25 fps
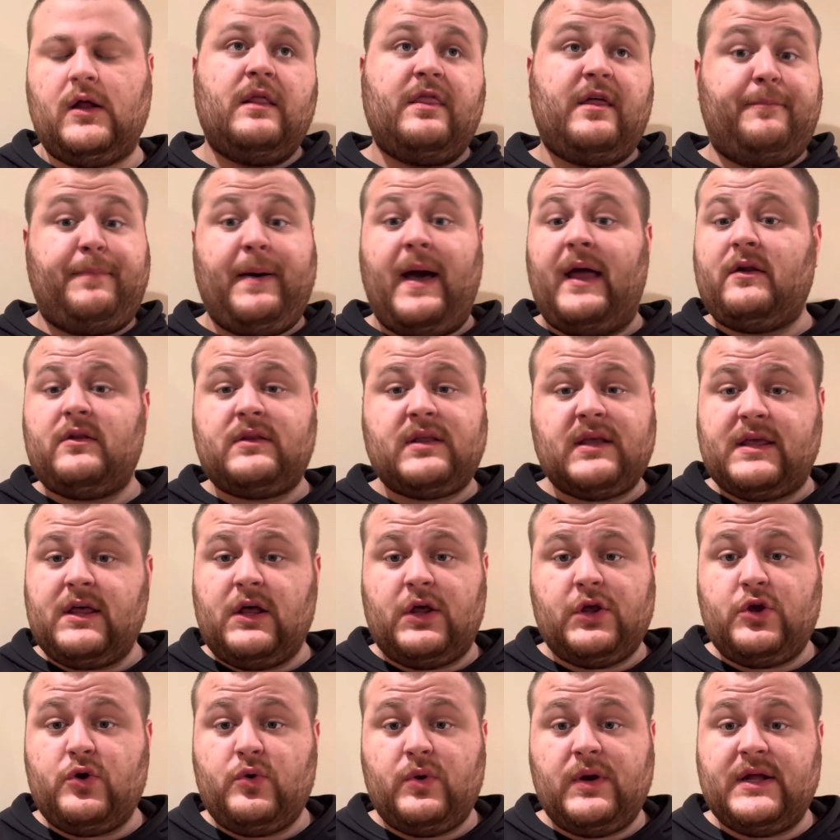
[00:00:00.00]
The penalty kill
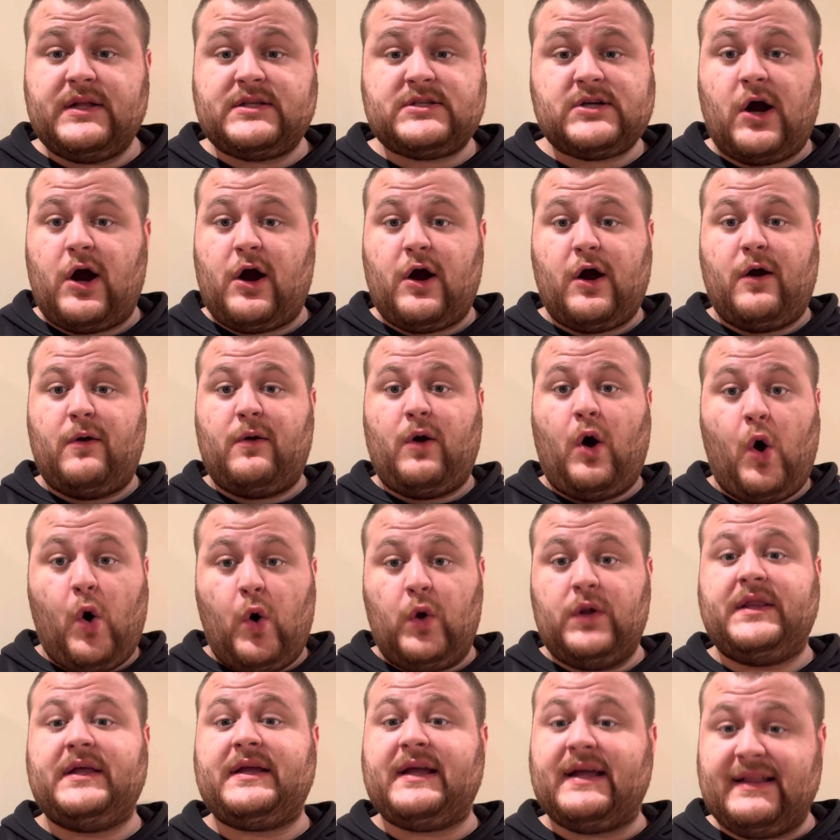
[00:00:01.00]
units are
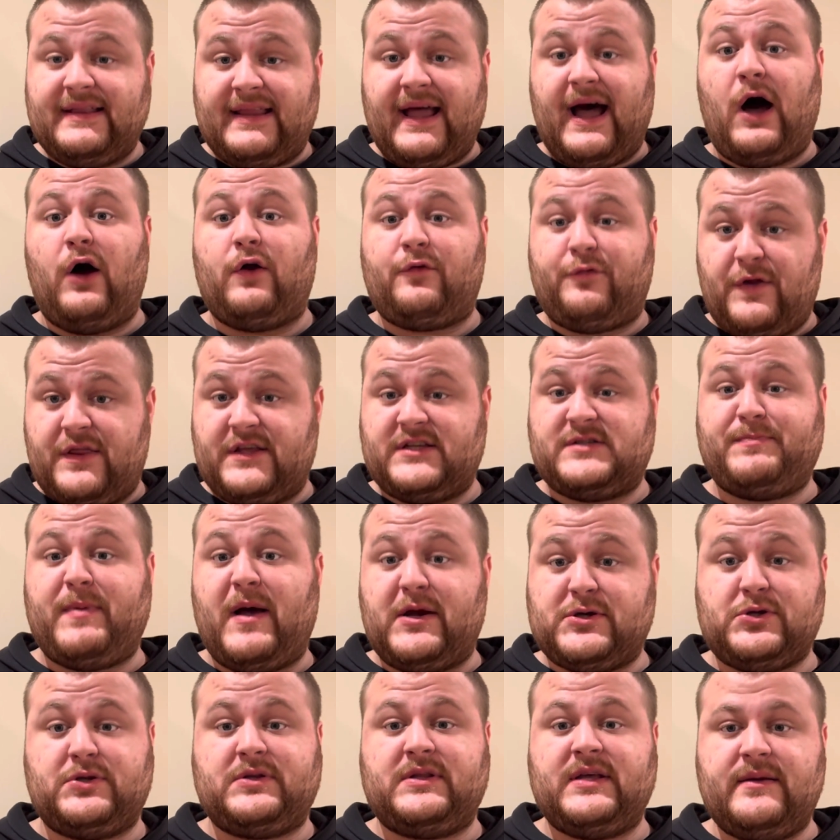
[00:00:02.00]
holding it down for the
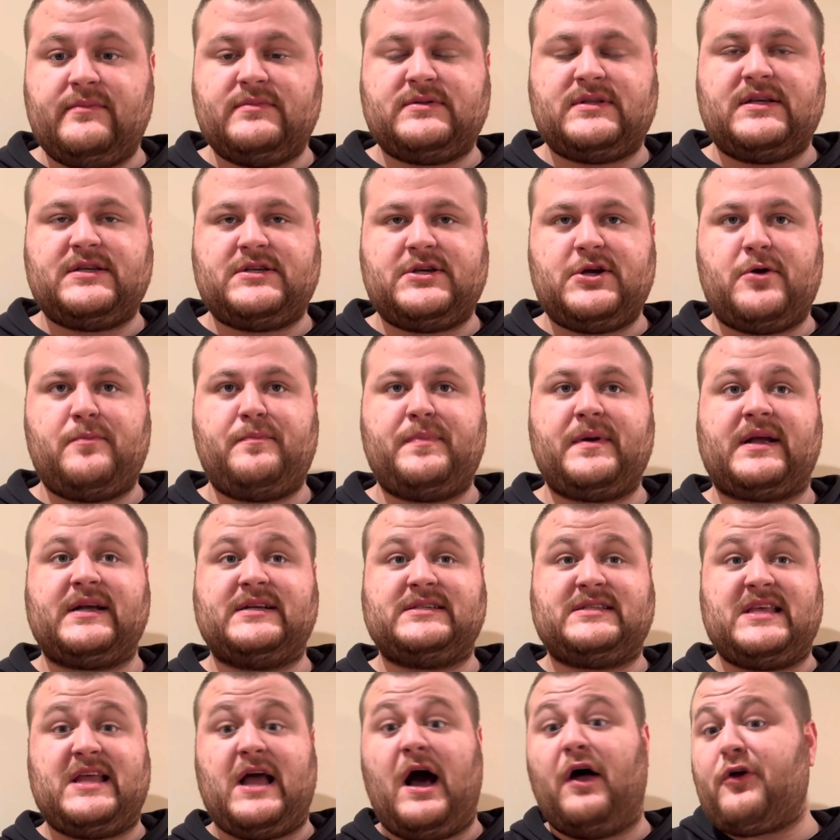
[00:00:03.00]
special teams this year,
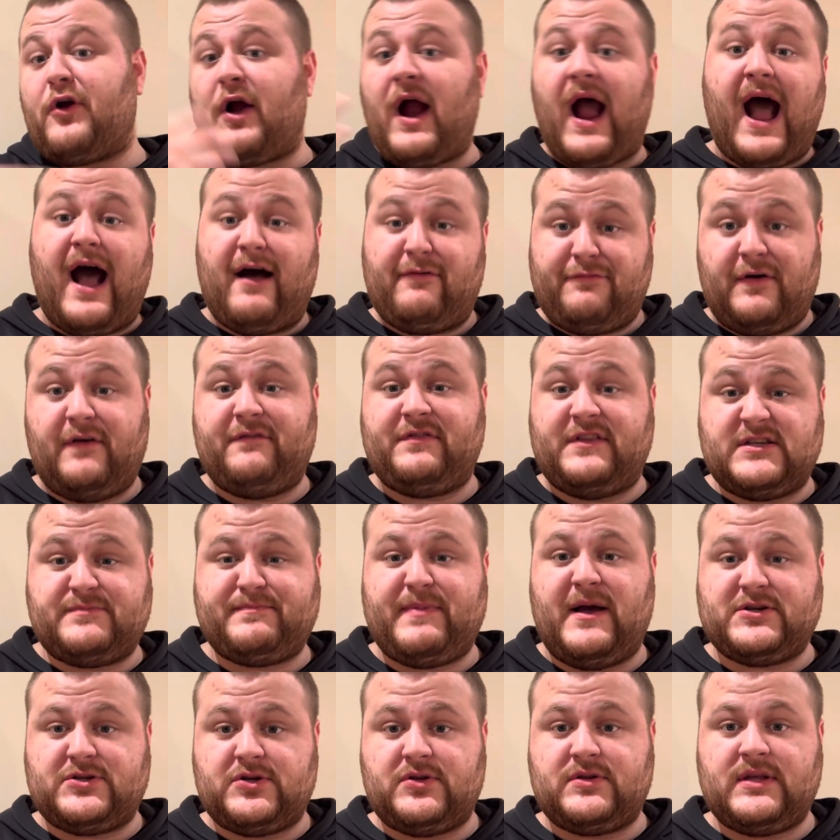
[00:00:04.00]
because the other half of the
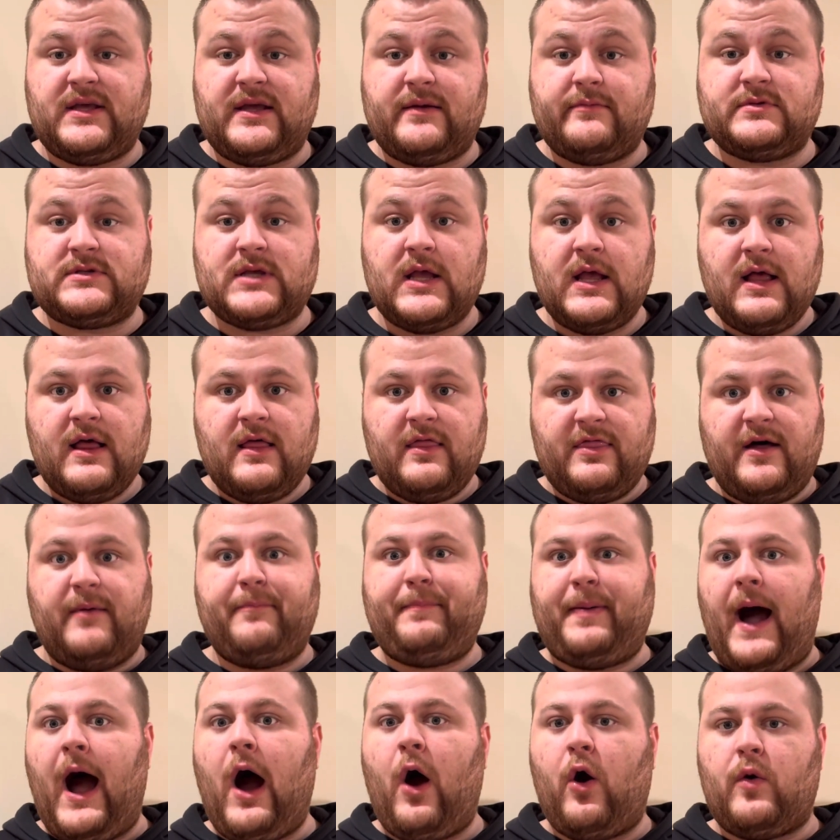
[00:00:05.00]
special teams, the
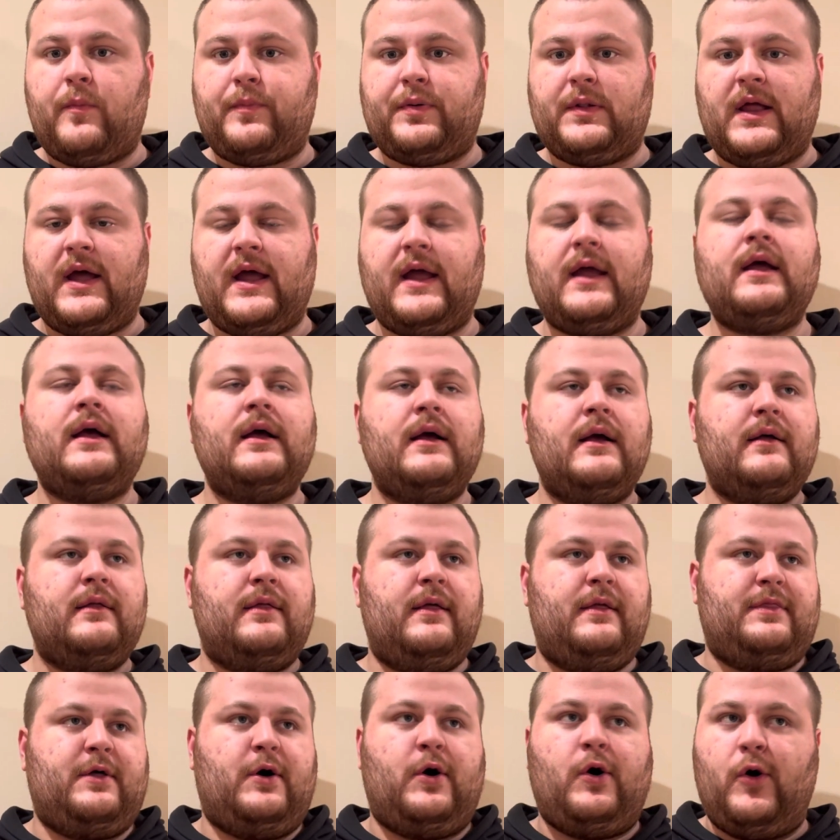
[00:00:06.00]
power play,
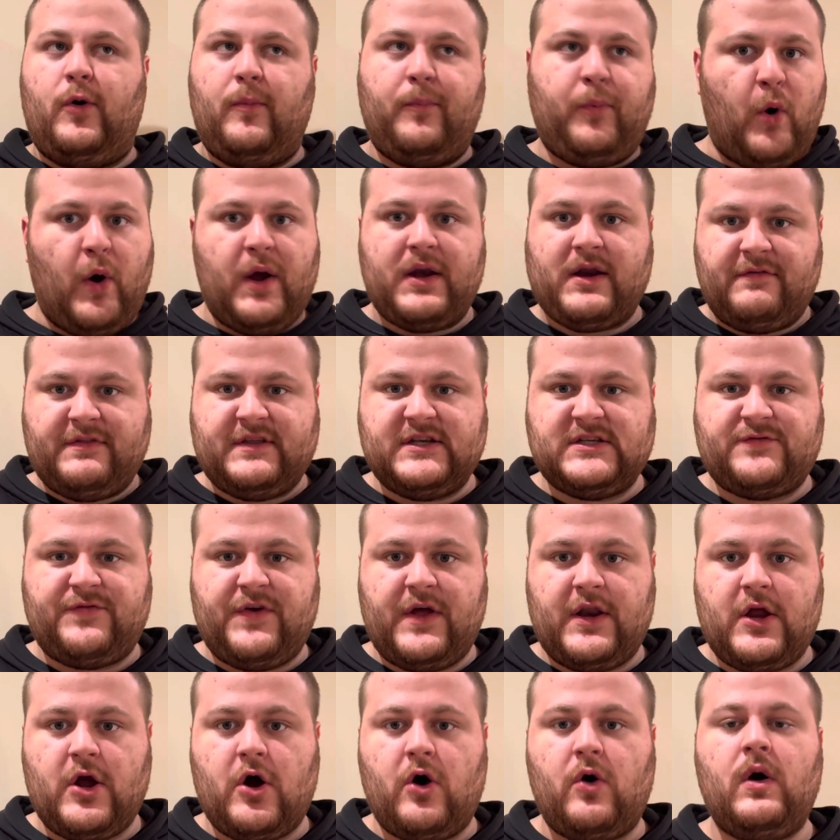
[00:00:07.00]
the whole point of this
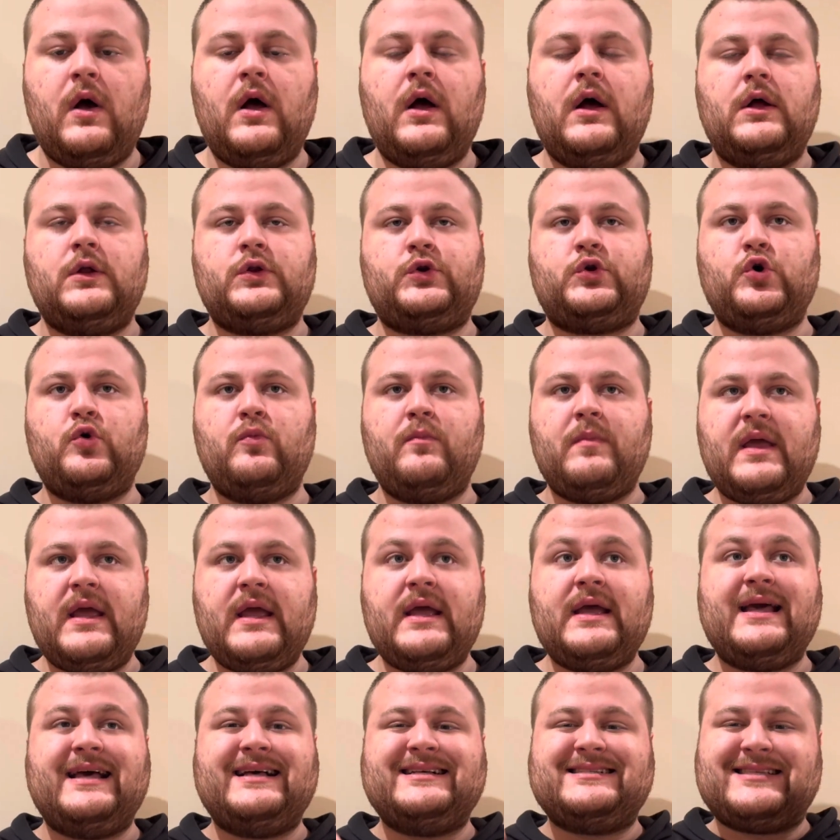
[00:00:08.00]
video, to me,
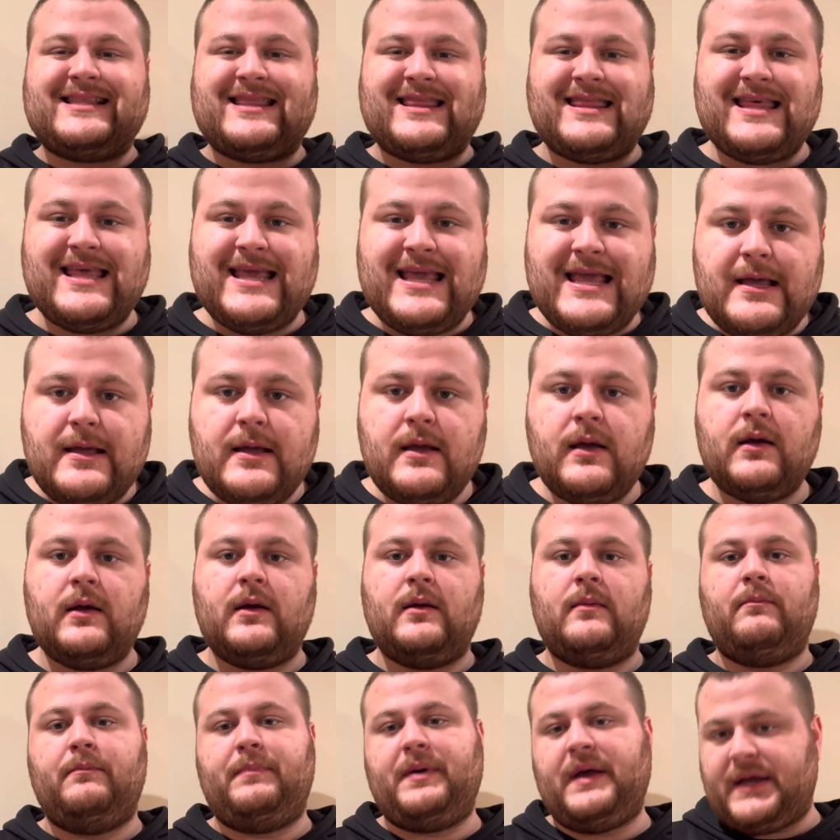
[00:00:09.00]
is the
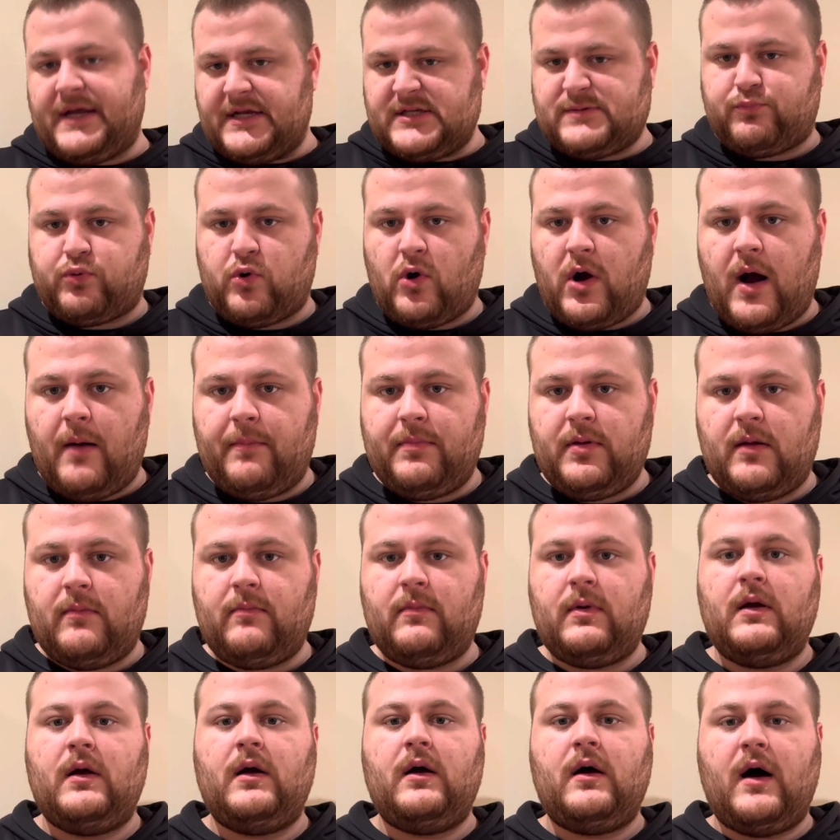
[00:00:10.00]
biggest
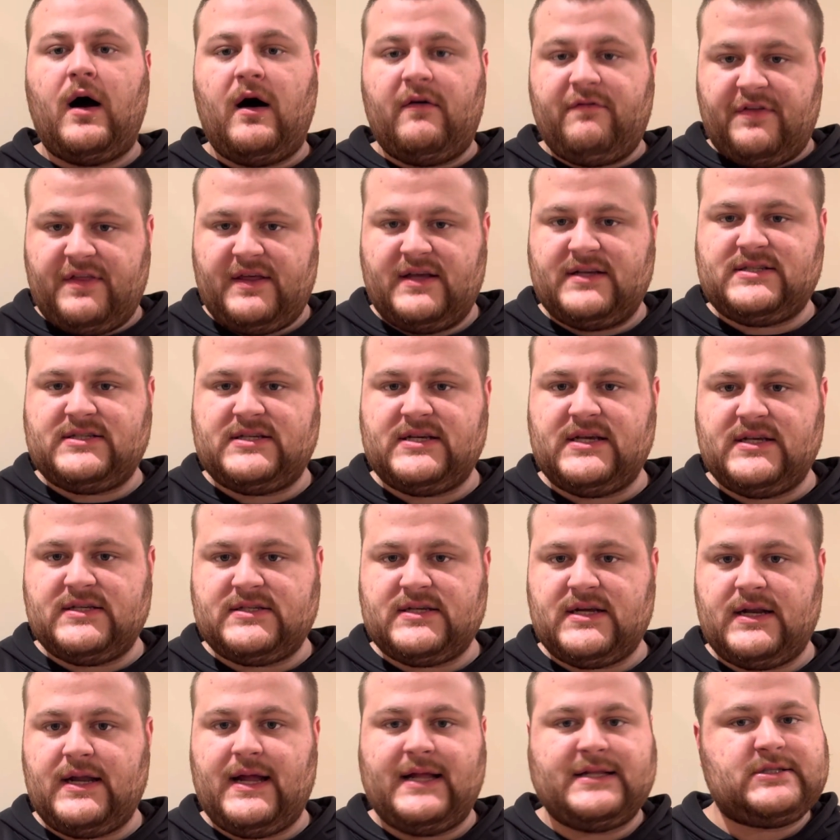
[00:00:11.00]
problem of this
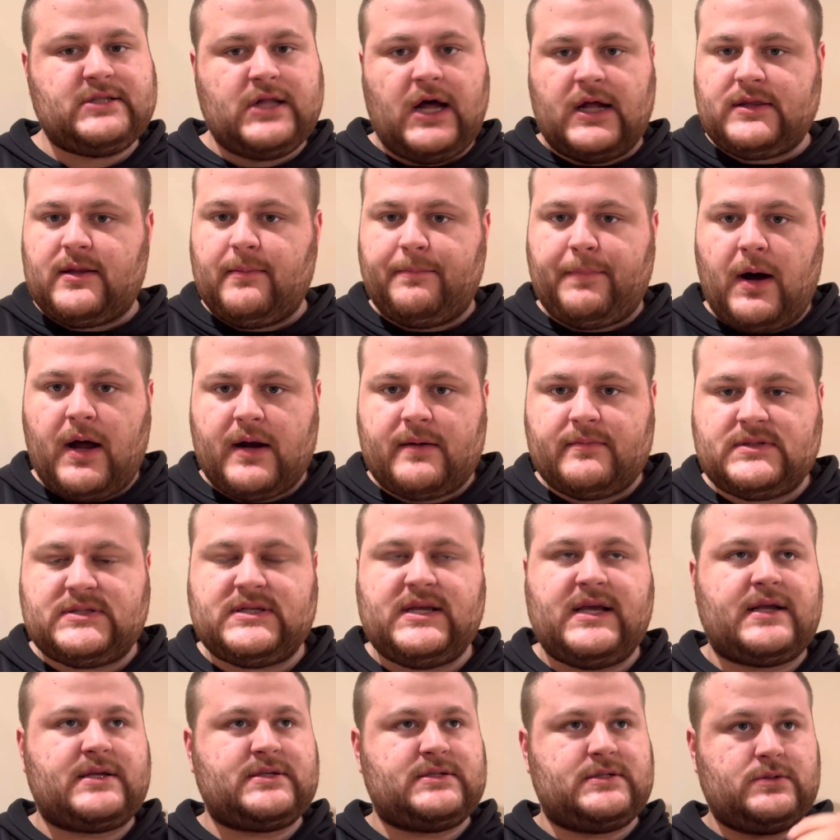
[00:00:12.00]
season. It's not the bottom
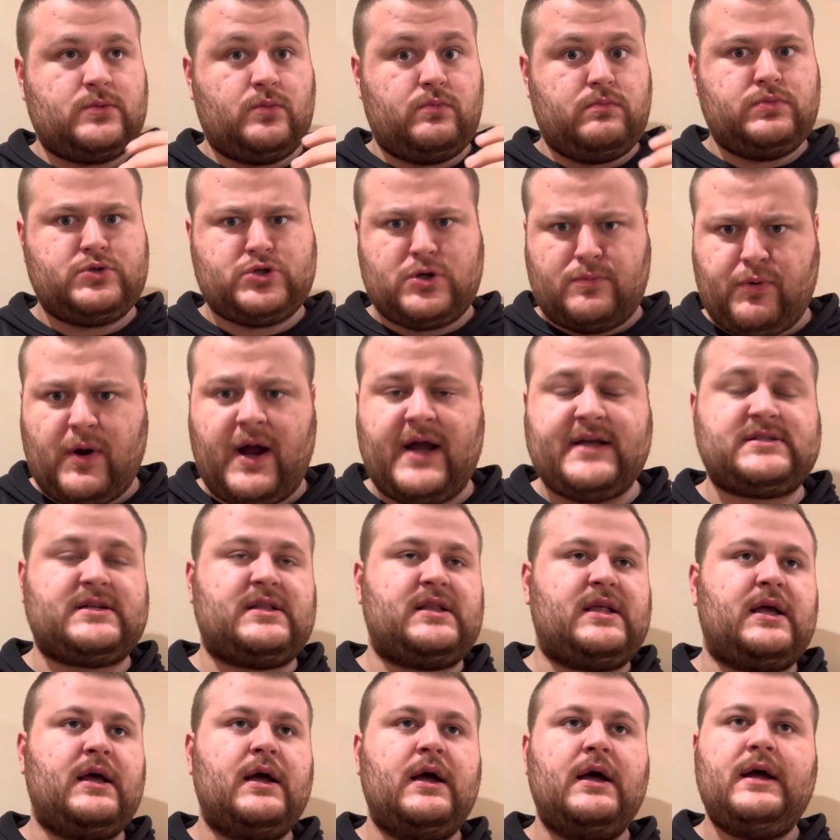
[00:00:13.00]
six,
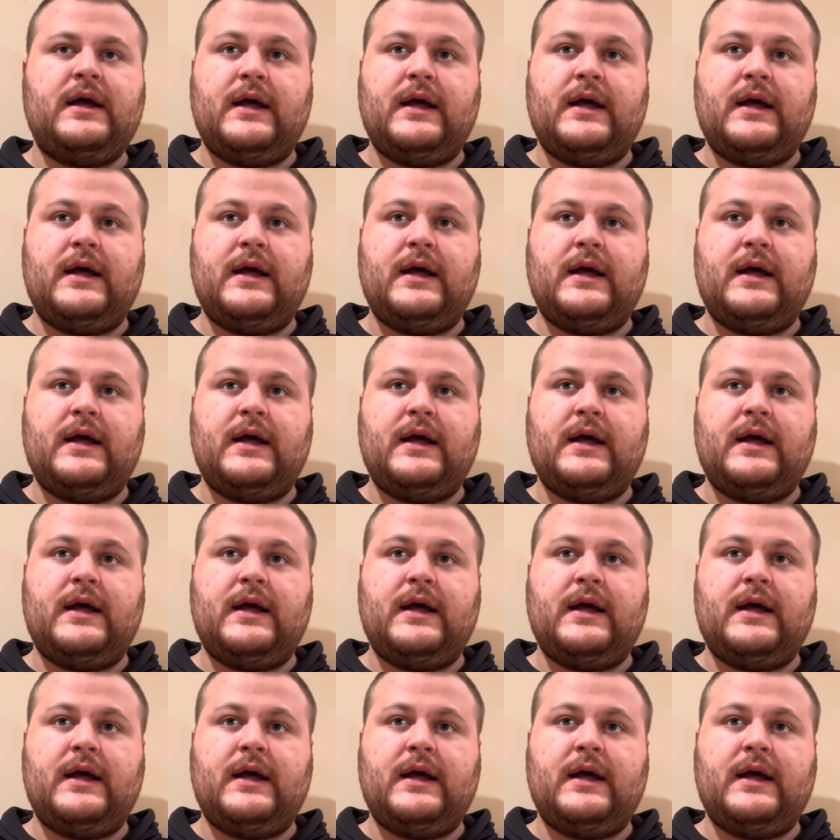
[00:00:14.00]
surprisingly.